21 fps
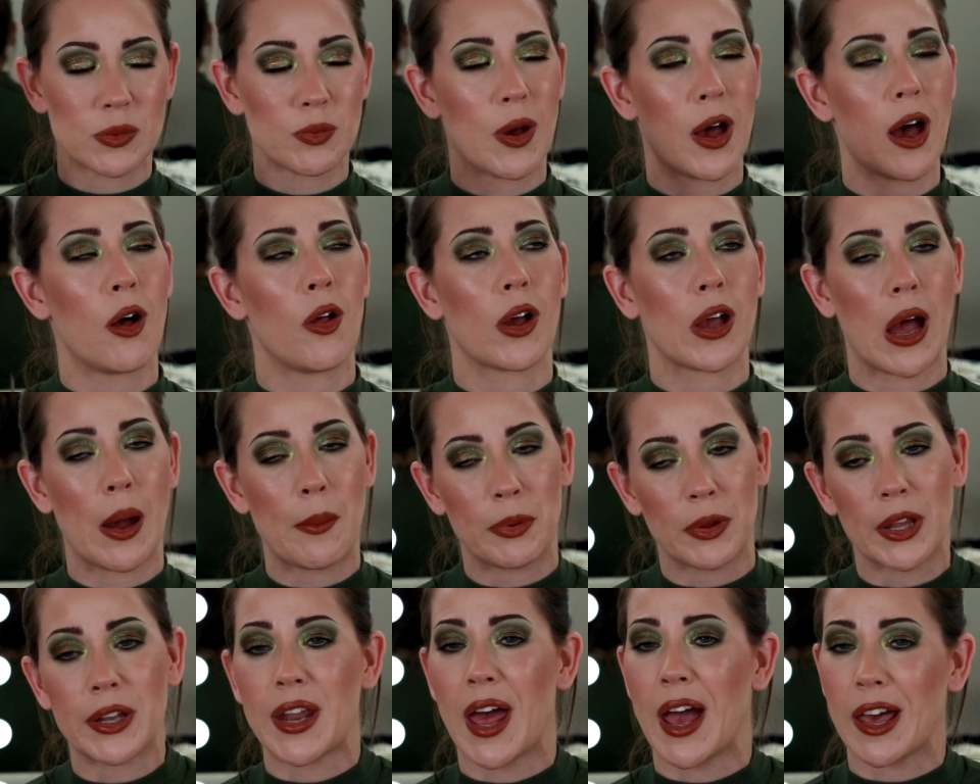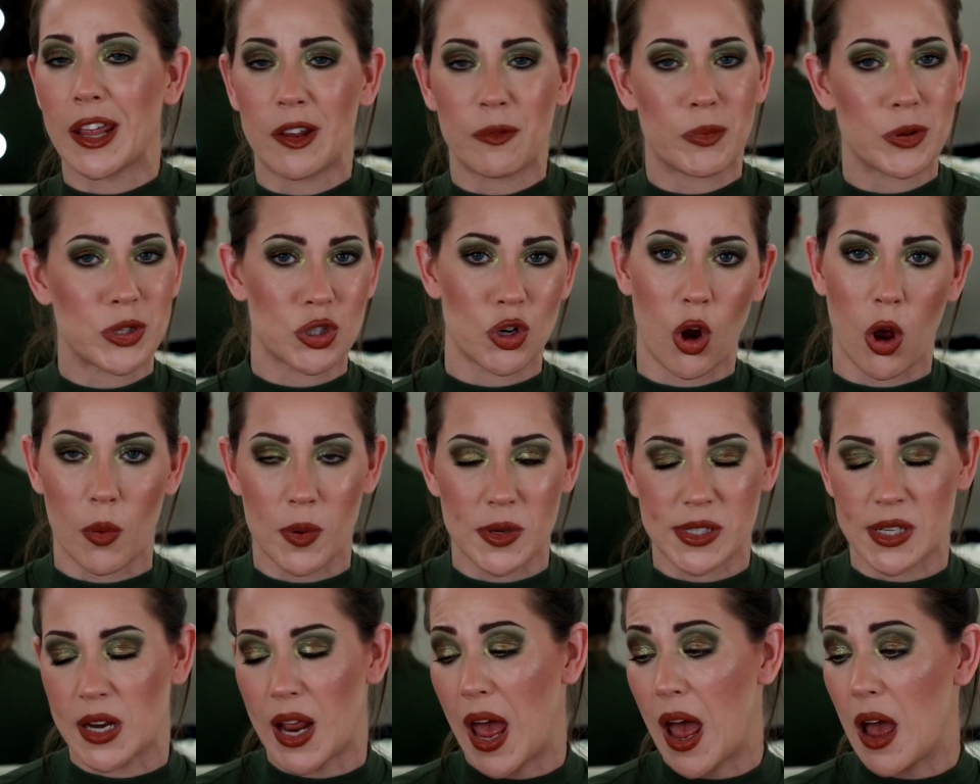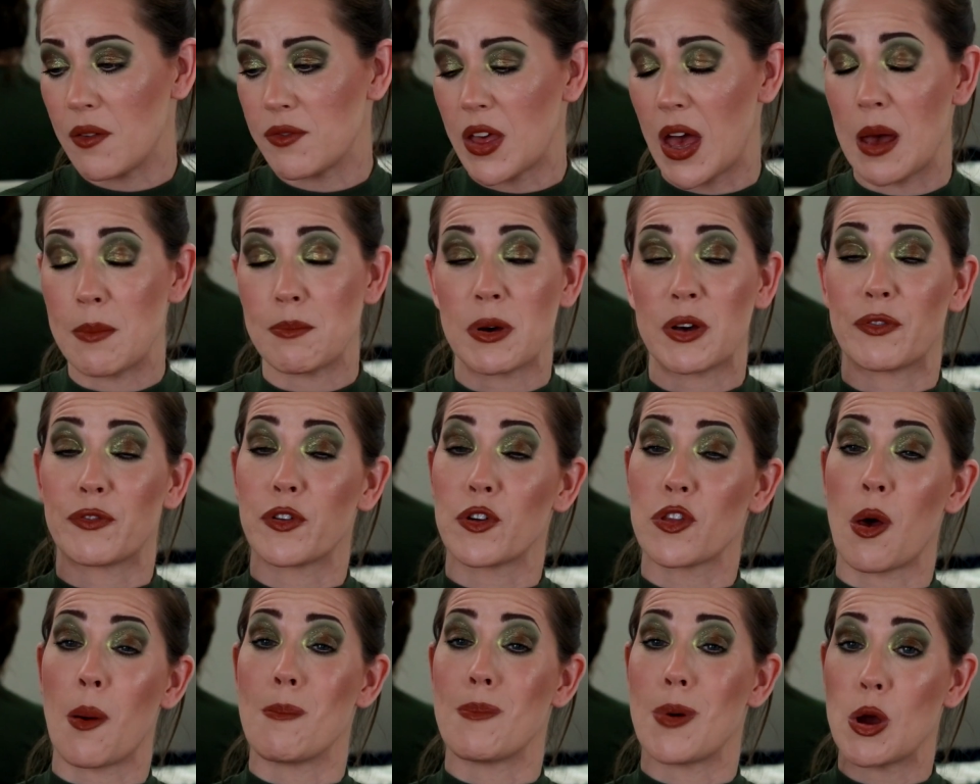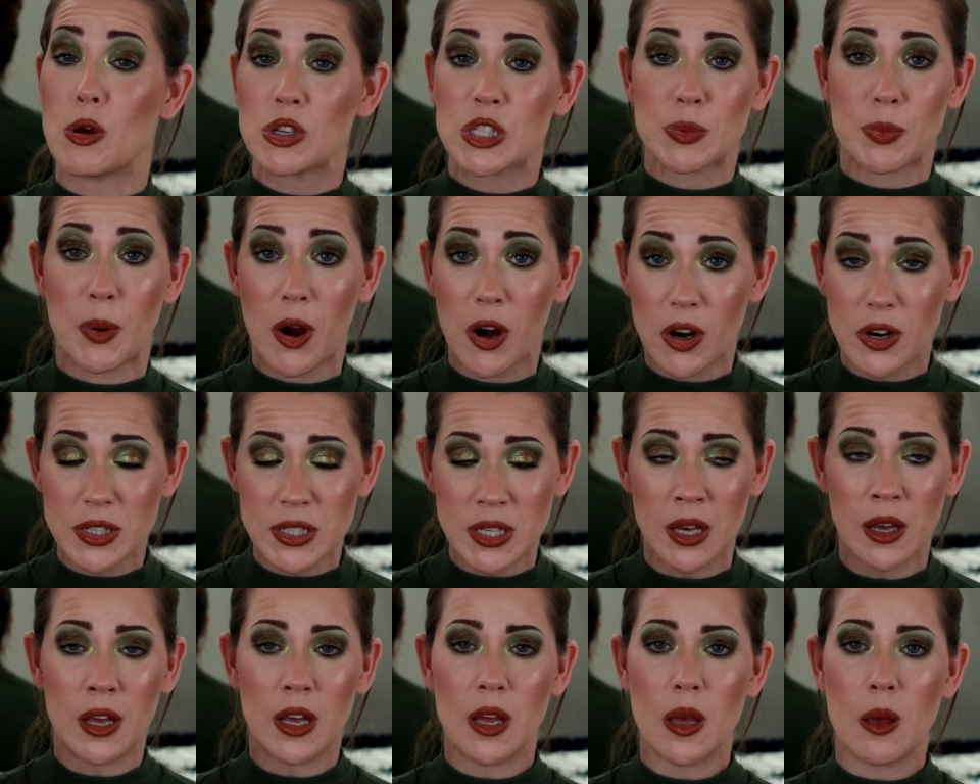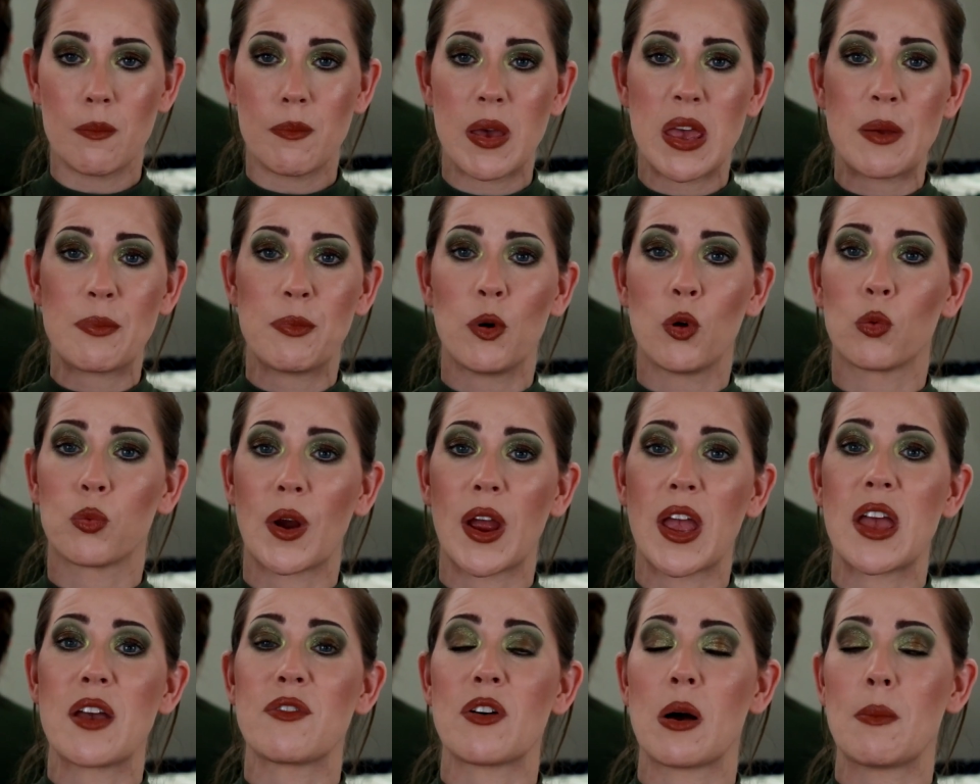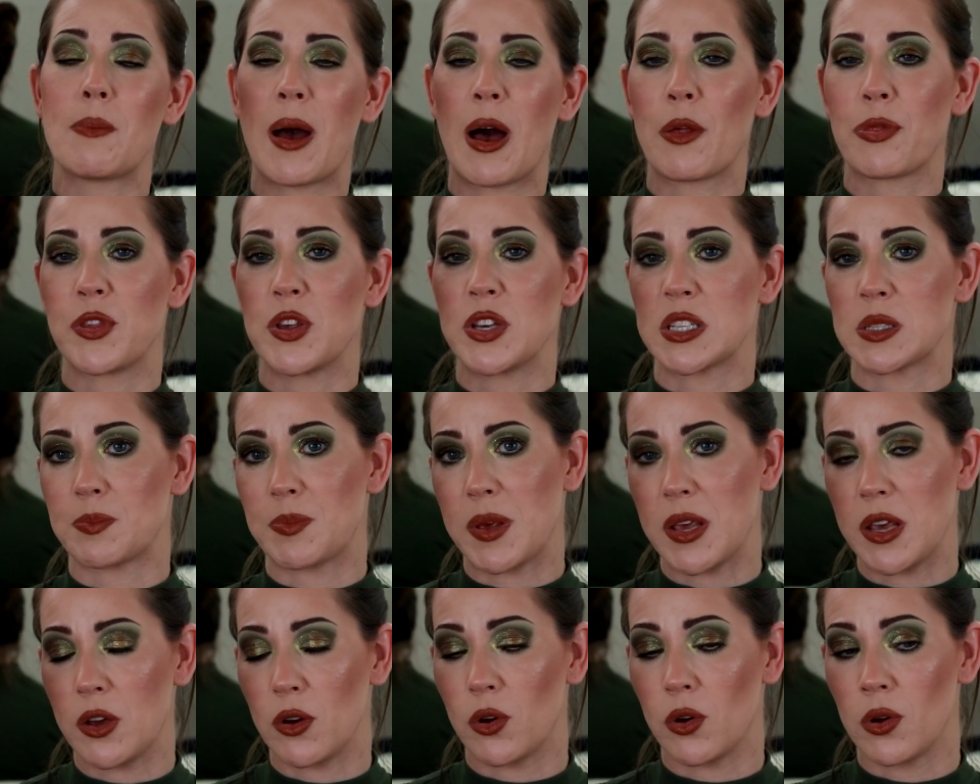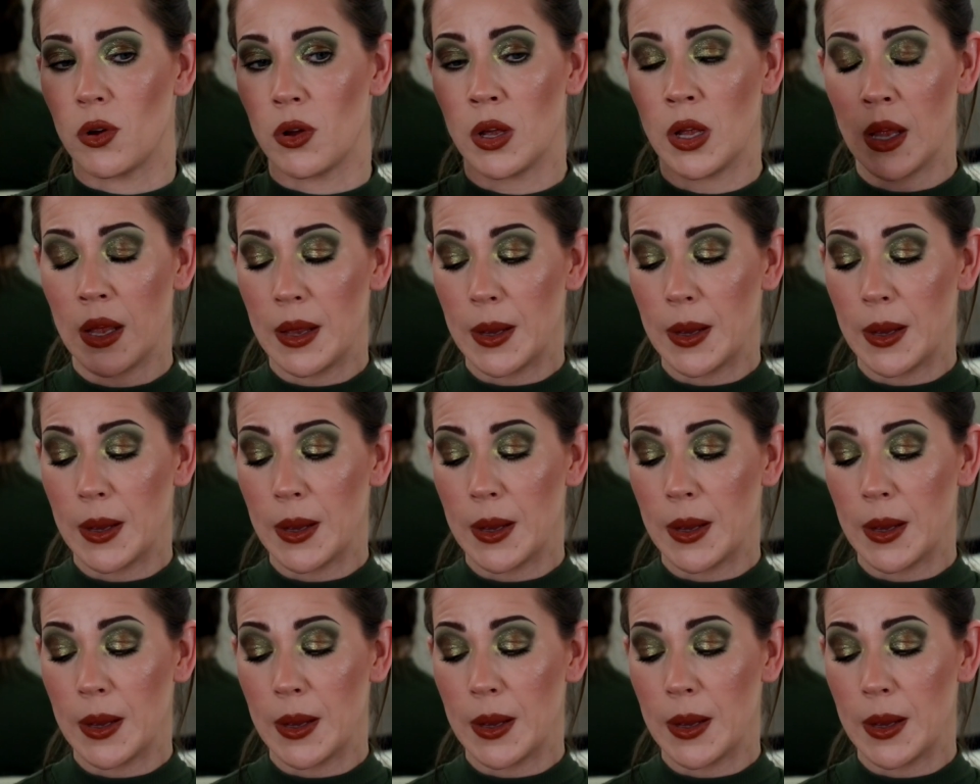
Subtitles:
Well, a couple of negative, but you're always going to have that. But for the most part, people rave about this peel.